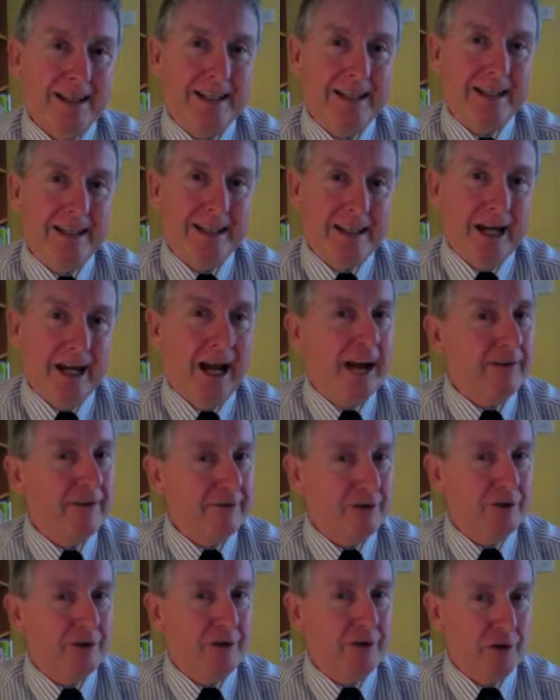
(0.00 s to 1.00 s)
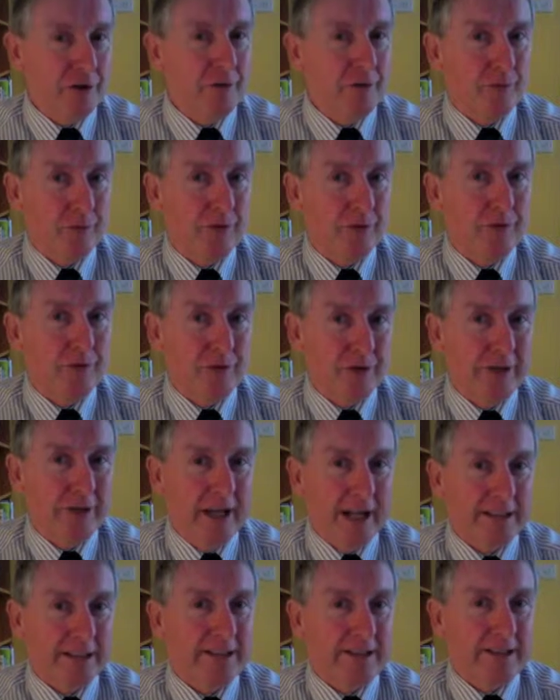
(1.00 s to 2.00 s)
you have to do the
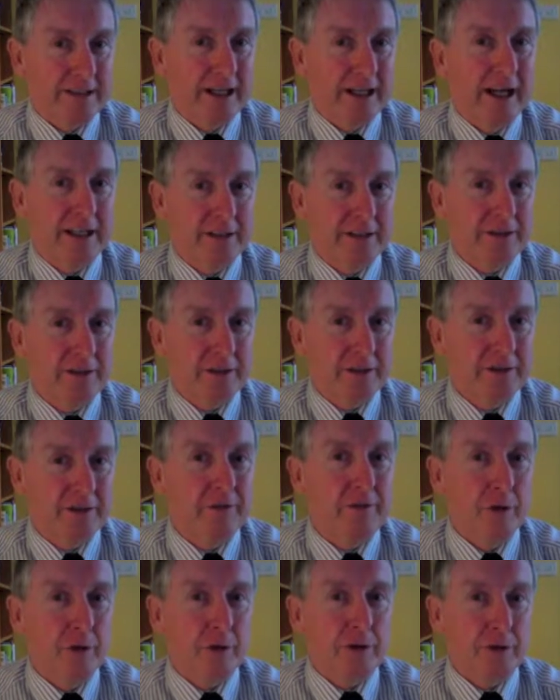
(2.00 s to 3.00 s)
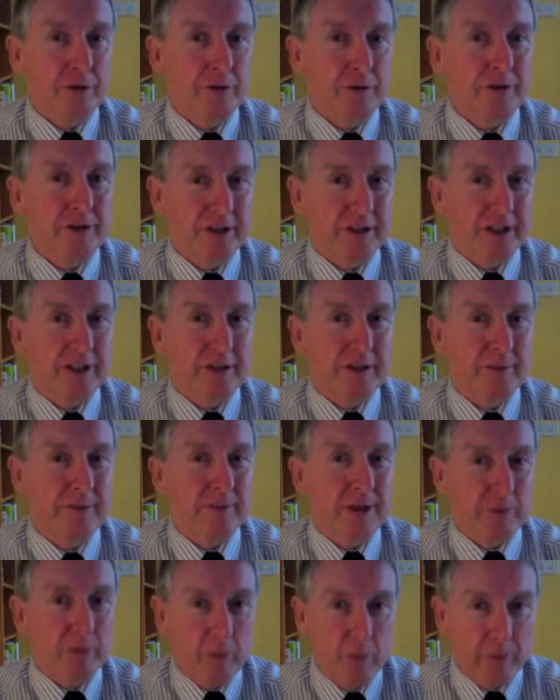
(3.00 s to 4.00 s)
exercises for you to see them.
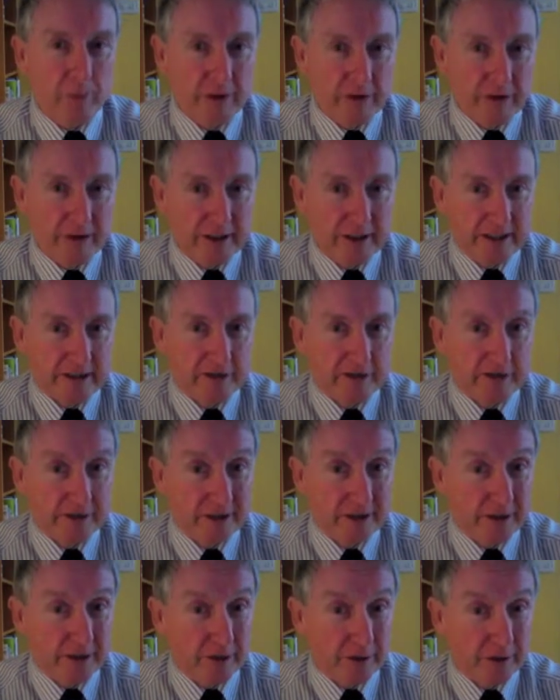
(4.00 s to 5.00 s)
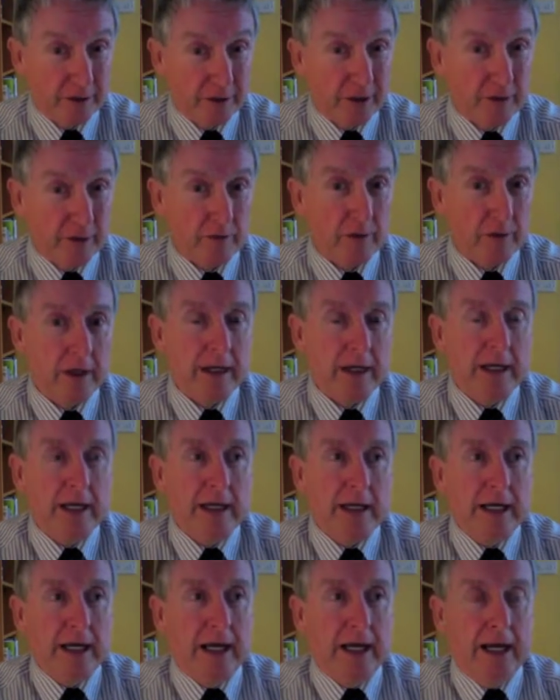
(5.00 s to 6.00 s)
They won't be released until you do.
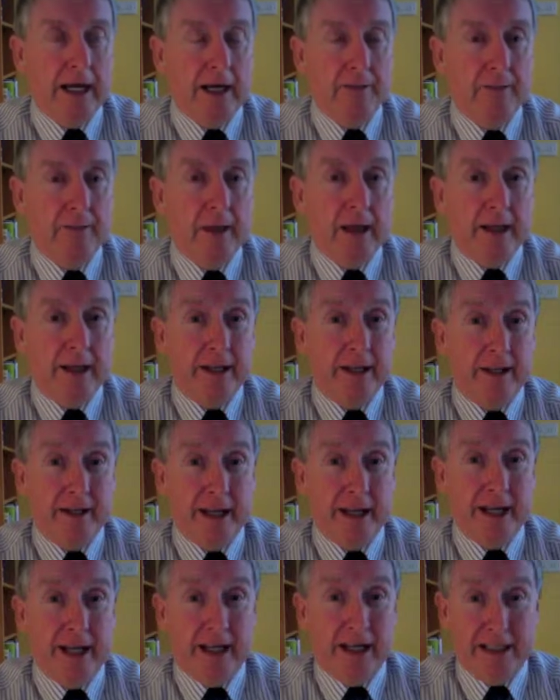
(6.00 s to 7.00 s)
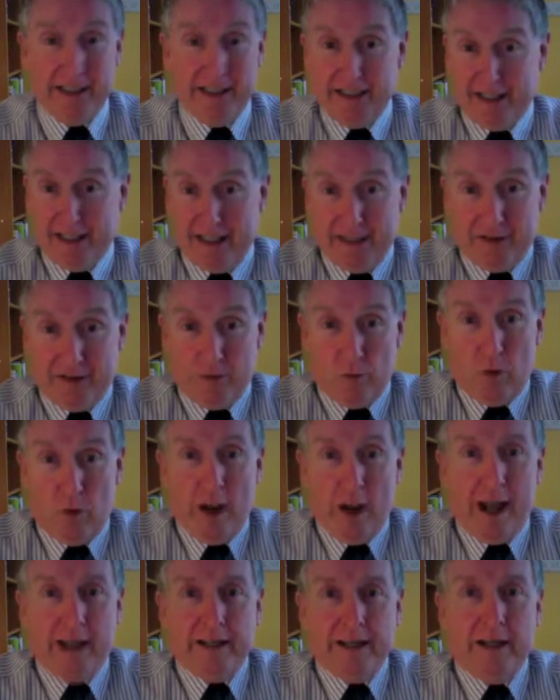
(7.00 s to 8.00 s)
Now that is a
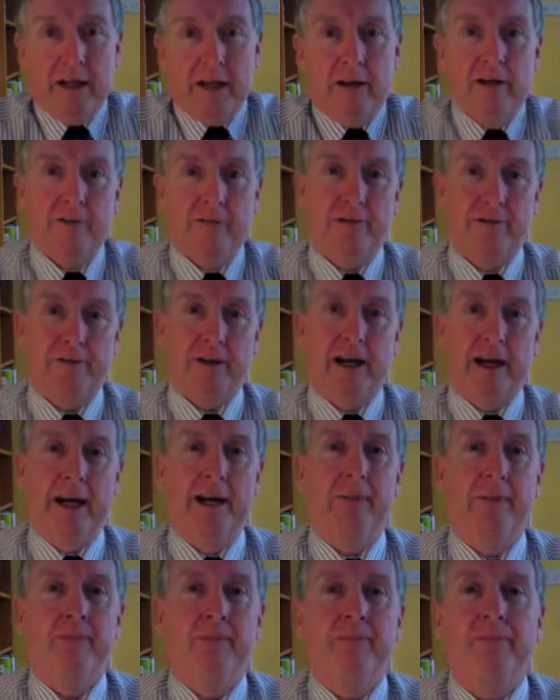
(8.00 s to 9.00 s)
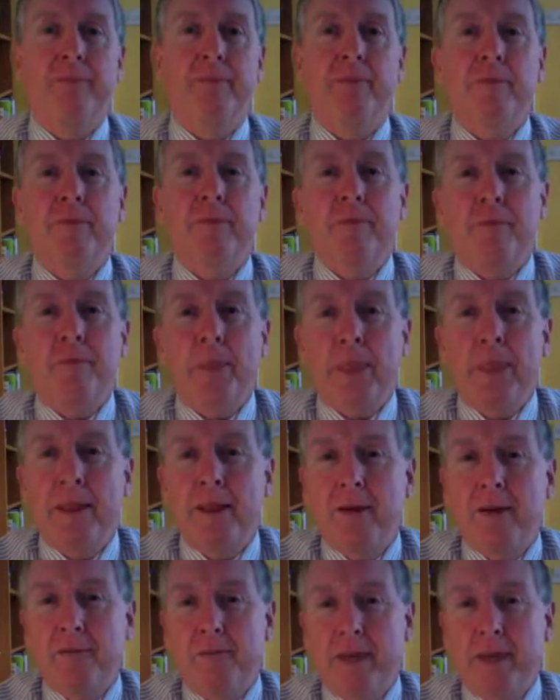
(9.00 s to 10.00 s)
way of
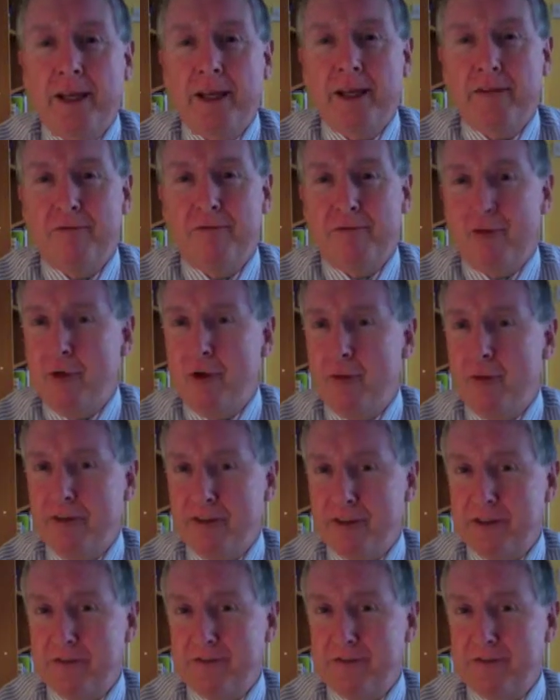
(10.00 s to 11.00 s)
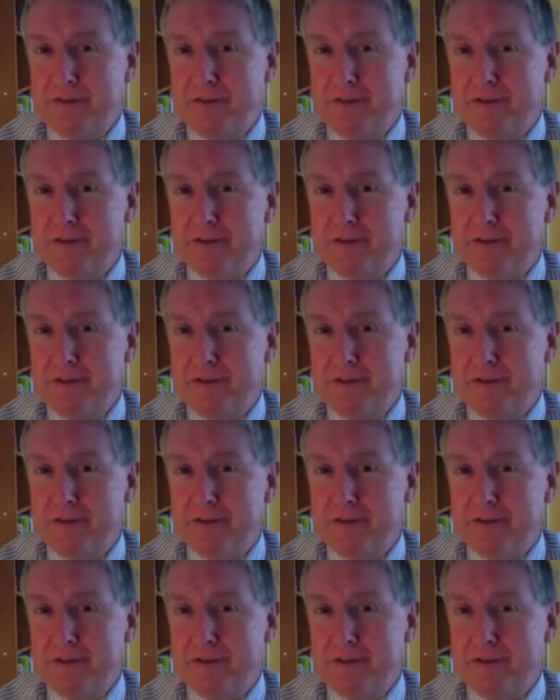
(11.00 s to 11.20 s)
making formative